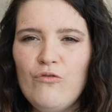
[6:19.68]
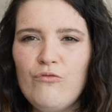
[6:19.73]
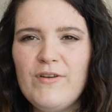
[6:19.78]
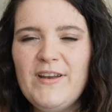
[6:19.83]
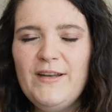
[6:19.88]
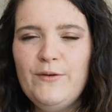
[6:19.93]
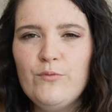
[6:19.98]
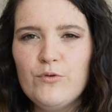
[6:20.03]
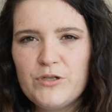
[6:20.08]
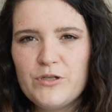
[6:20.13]

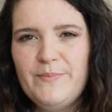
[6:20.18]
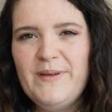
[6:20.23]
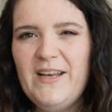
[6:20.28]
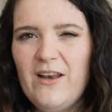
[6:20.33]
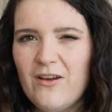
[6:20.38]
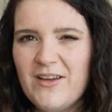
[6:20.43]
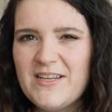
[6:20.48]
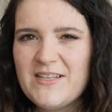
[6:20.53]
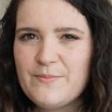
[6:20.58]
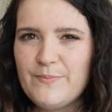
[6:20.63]
really want to be
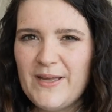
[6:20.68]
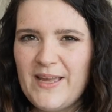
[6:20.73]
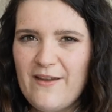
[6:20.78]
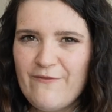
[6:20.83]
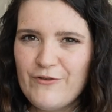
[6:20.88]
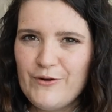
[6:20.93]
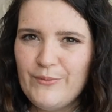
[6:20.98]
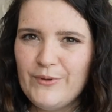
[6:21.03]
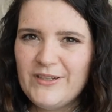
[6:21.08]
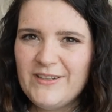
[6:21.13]
liked by
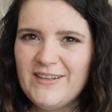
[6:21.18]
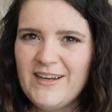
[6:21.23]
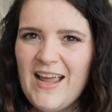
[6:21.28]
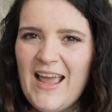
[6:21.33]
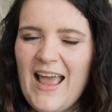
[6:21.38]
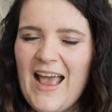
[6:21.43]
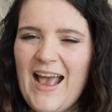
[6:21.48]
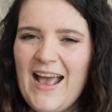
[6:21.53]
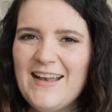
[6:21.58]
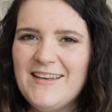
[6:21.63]
everyone,
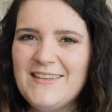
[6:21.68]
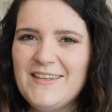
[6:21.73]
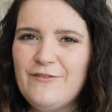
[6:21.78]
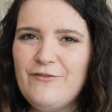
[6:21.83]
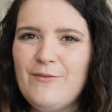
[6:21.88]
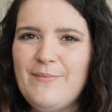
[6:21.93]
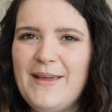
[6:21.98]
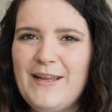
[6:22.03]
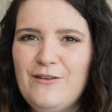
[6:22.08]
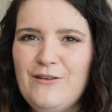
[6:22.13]
and
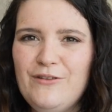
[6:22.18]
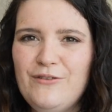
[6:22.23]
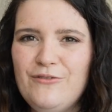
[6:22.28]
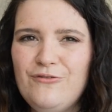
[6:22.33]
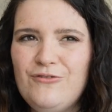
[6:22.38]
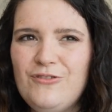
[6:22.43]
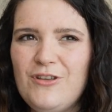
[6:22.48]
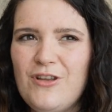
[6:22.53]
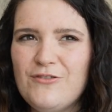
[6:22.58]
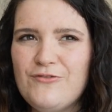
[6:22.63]

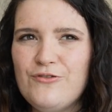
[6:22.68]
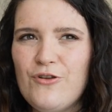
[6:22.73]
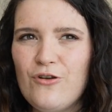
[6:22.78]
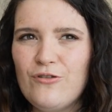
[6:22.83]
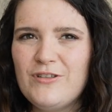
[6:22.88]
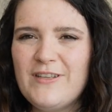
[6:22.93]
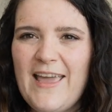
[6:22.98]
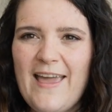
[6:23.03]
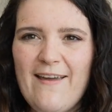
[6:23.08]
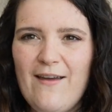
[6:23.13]
Ifemelu does
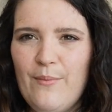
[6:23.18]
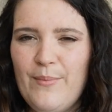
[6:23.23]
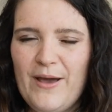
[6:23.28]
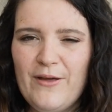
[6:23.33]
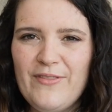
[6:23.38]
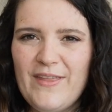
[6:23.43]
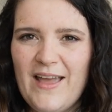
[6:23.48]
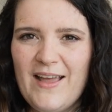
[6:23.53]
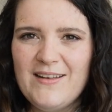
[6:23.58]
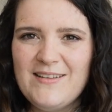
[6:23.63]
not care
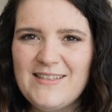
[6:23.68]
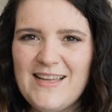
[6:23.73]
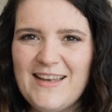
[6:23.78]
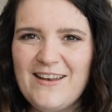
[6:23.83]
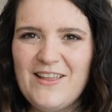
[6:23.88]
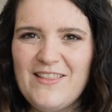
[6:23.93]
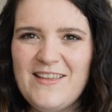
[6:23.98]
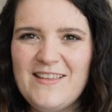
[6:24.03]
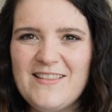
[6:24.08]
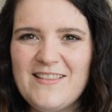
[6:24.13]
about that.
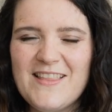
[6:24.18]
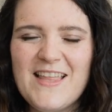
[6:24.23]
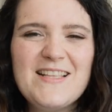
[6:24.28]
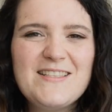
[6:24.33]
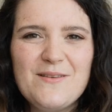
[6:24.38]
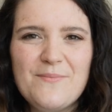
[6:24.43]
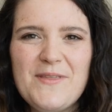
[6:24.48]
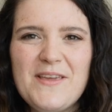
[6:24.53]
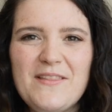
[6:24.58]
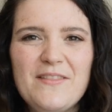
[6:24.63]
And I think that that's
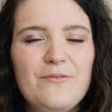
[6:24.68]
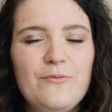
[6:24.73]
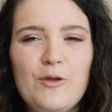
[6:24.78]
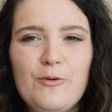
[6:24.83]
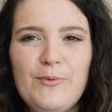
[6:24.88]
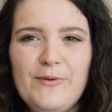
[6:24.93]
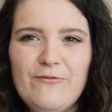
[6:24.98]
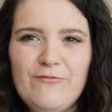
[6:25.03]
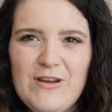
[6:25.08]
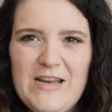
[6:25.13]
something
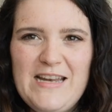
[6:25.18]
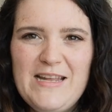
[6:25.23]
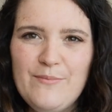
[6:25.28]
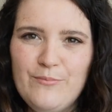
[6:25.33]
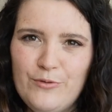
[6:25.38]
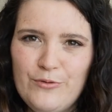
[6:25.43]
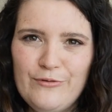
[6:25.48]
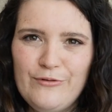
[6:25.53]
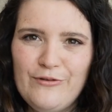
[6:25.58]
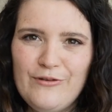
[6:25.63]
that really
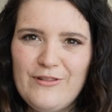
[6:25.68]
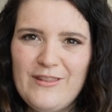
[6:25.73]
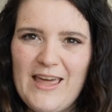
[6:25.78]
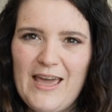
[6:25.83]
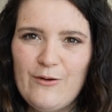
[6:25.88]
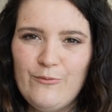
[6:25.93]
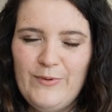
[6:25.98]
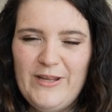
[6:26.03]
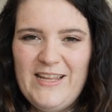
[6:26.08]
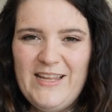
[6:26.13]
important
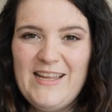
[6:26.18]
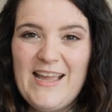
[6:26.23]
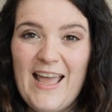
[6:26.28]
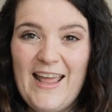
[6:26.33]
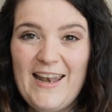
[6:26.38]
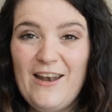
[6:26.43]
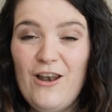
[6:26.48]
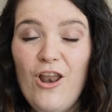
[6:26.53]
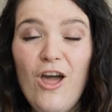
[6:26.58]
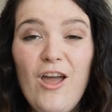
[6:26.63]
that we
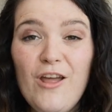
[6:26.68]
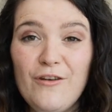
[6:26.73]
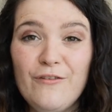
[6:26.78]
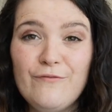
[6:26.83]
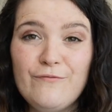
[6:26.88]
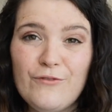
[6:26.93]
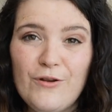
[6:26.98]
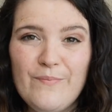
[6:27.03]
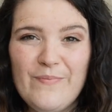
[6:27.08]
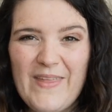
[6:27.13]
can learn
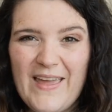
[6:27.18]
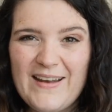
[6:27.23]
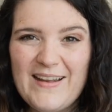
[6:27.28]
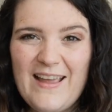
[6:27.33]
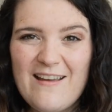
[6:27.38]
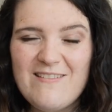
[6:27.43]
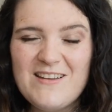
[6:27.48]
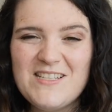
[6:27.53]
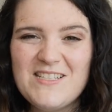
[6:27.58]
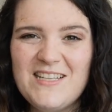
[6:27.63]
from that
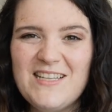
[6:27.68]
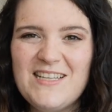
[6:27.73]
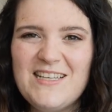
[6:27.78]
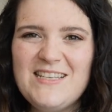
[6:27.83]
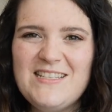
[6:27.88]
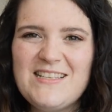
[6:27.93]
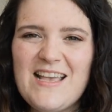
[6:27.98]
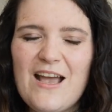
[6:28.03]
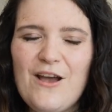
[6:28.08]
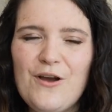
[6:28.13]
character,
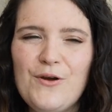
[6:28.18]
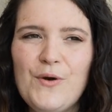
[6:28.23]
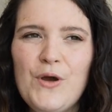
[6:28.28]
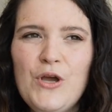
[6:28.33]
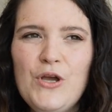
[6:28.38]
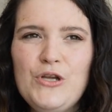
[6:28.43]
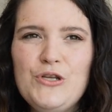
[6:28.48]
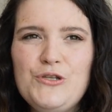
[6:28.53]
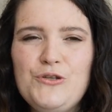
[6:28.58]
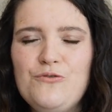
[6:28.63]
is how
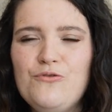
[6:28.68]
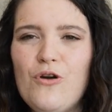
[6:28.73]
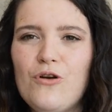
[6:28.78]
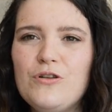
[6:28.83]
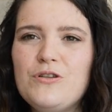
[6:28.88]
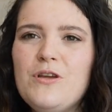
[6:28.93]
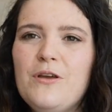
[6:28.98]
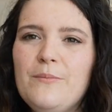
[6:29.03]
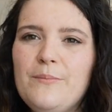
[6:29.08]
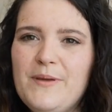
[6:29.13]
to
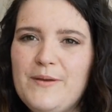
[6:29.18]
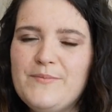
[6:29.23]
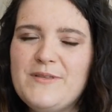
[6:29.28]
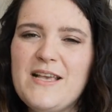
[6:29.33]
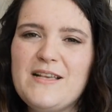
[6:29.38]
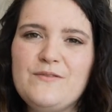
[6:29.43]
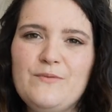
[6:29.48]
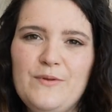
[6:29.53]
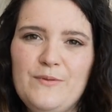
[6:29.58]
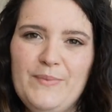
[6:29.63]
not be
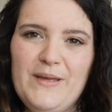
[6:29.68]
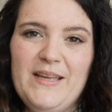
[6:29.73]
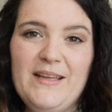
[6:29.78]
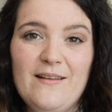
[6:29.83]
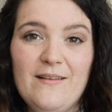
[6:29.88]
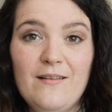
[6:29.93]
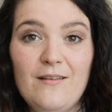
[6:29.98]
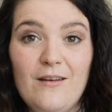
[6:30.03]
obsessed with being